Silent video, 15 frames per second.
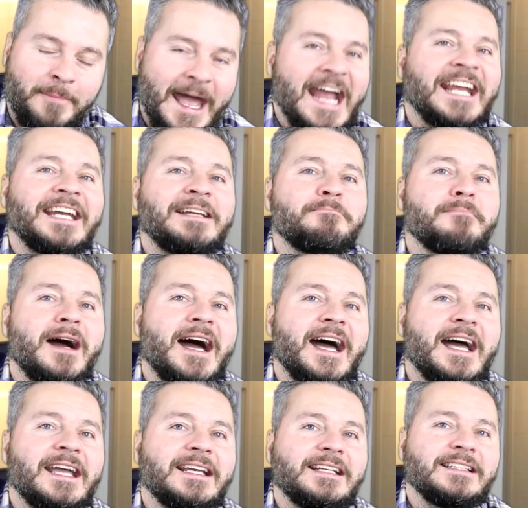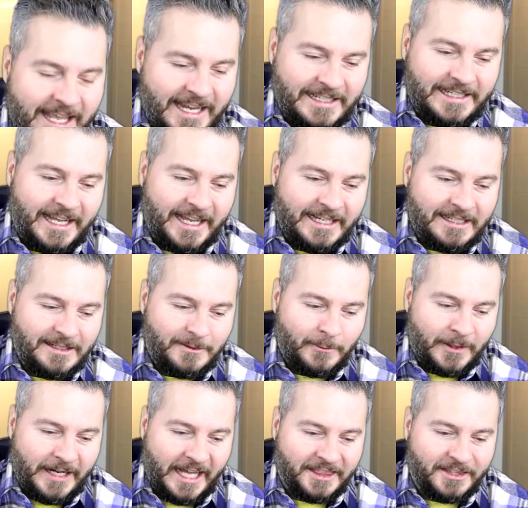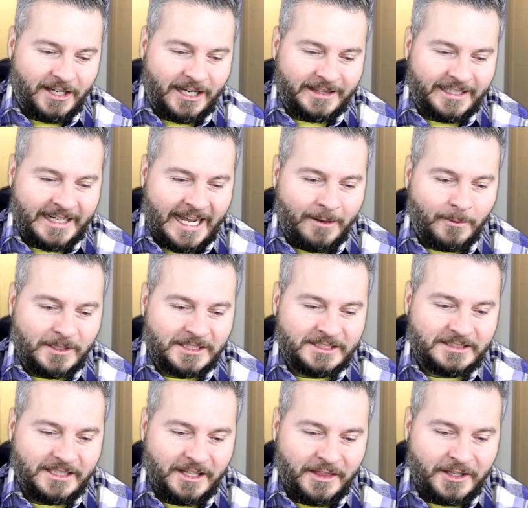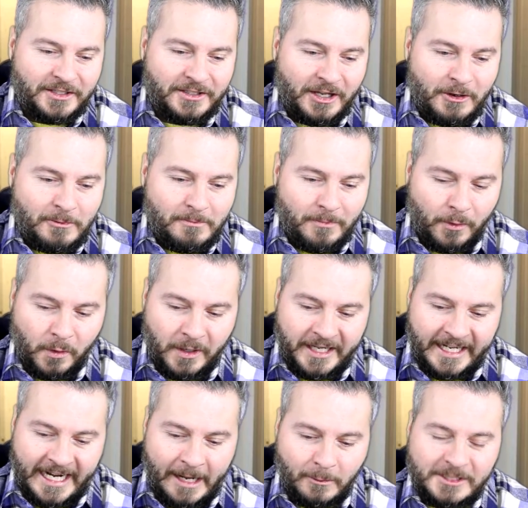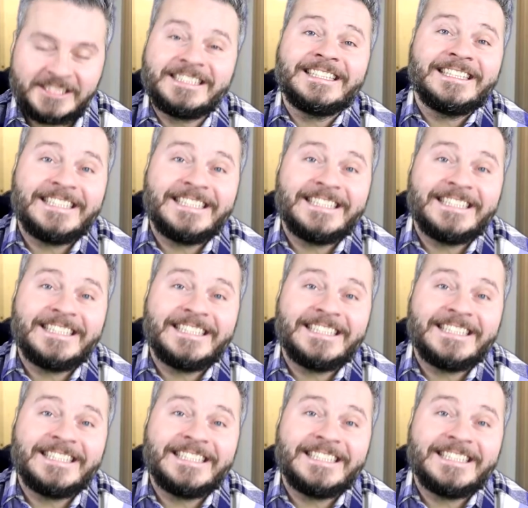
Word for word: Back in my heyday, when I thought that I was the dope boy and I was